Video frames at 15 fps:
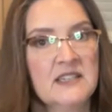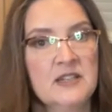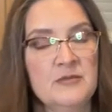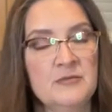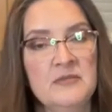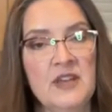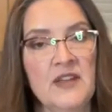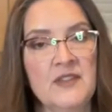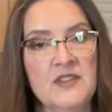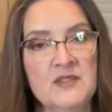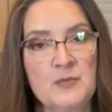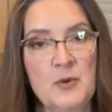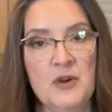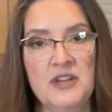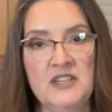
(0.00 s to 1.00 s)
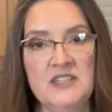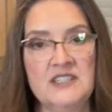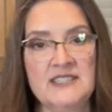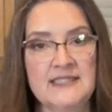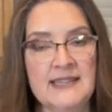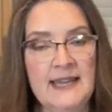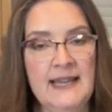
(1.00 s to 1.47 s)
them. At this point, you
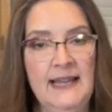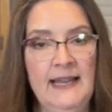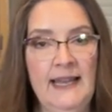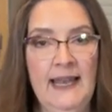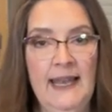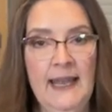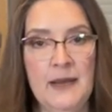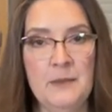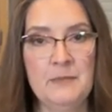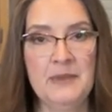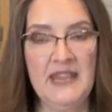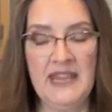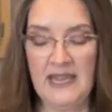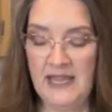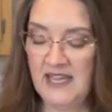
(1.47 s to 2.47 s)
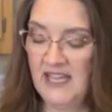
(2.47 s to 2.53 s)
just let them be.